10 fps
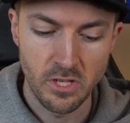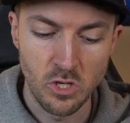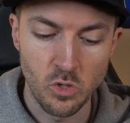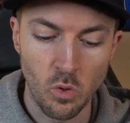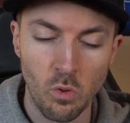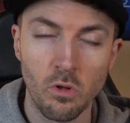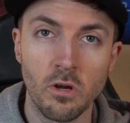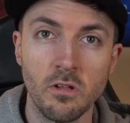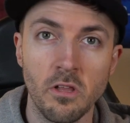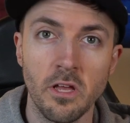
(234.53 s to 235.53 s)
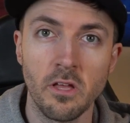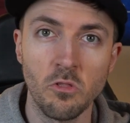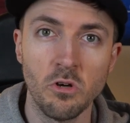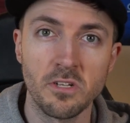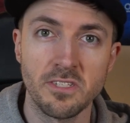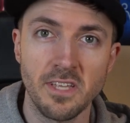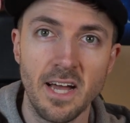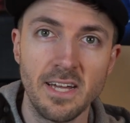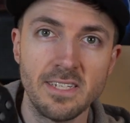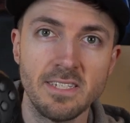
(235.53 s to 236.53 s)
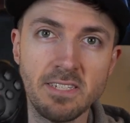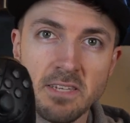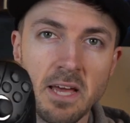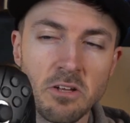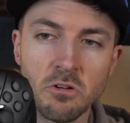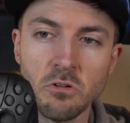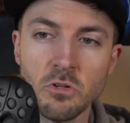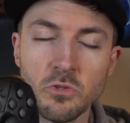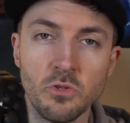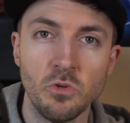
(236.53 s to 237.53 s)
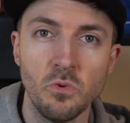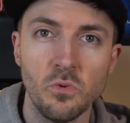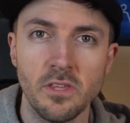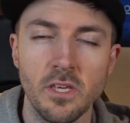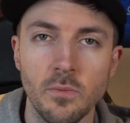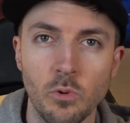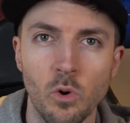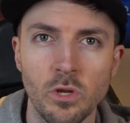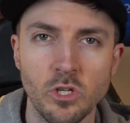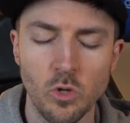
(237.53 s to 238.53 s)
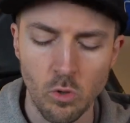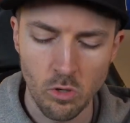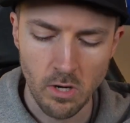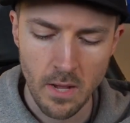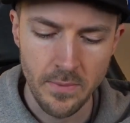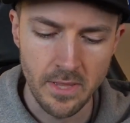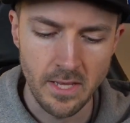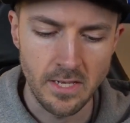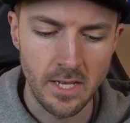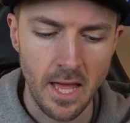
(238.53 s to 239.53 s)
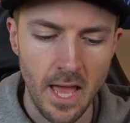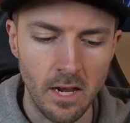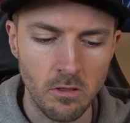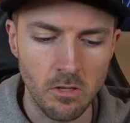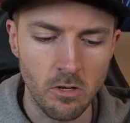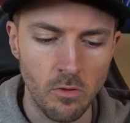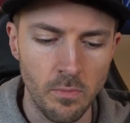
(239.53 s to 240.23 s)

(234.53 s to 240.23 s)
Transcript: controller like looks identical to the Pro controller. I mean, they did add a little